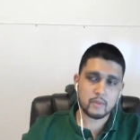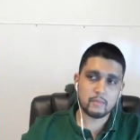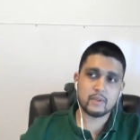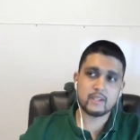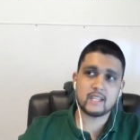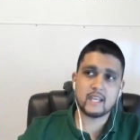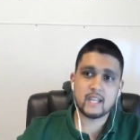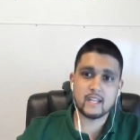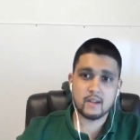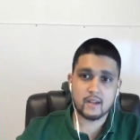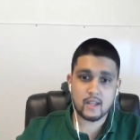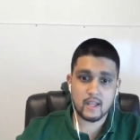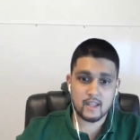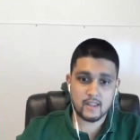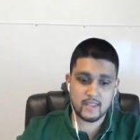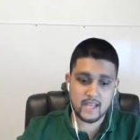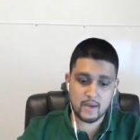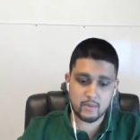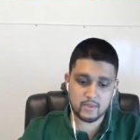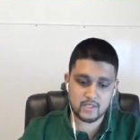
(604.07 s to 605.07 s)
But then
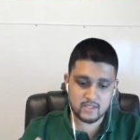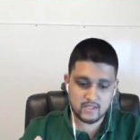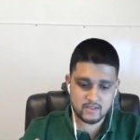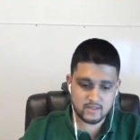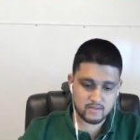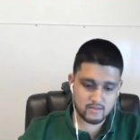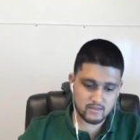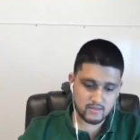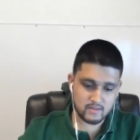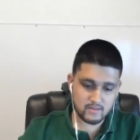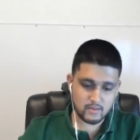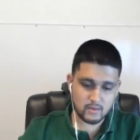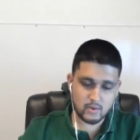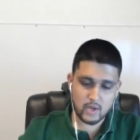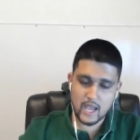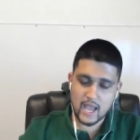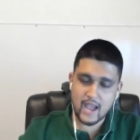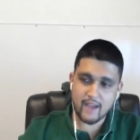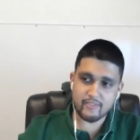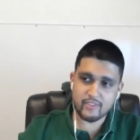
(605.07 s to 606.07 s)
that was
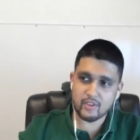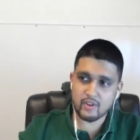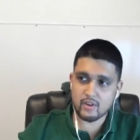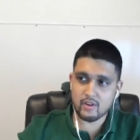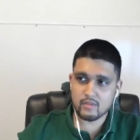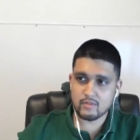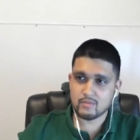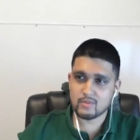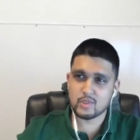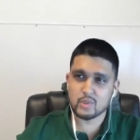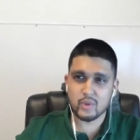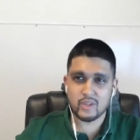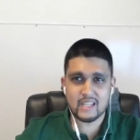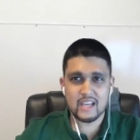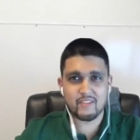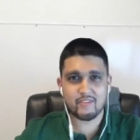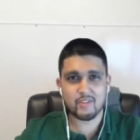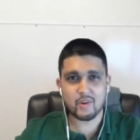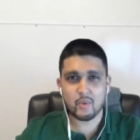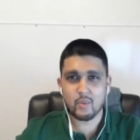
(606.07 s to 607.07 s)
after doing
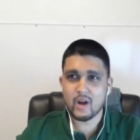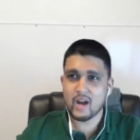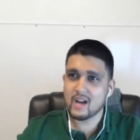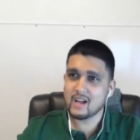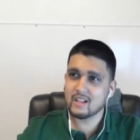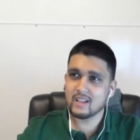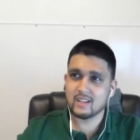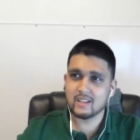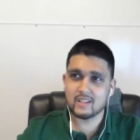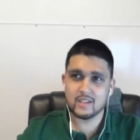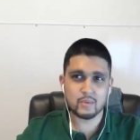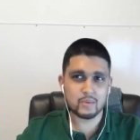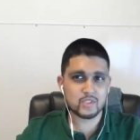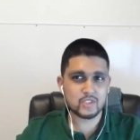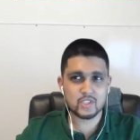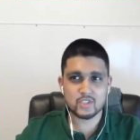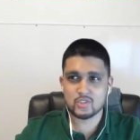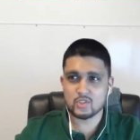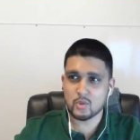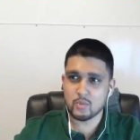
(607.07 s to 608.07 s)
that for a while, there was
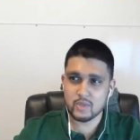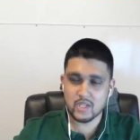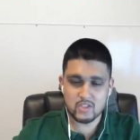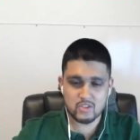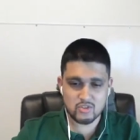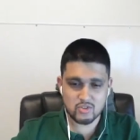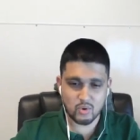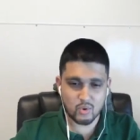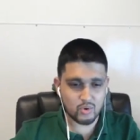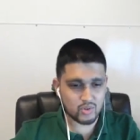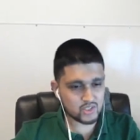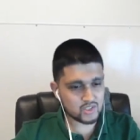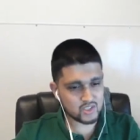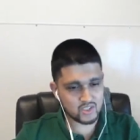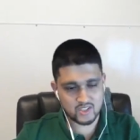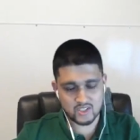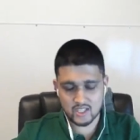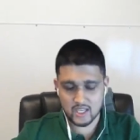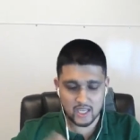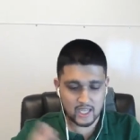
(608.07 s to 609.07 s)
just so many stores
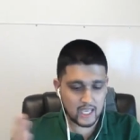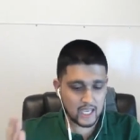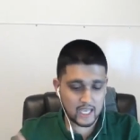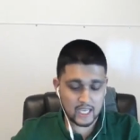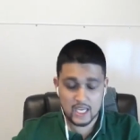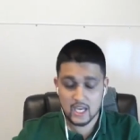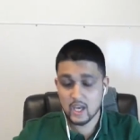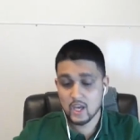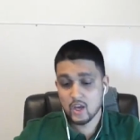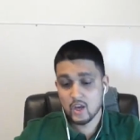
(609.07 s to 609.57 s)
just saying, hey,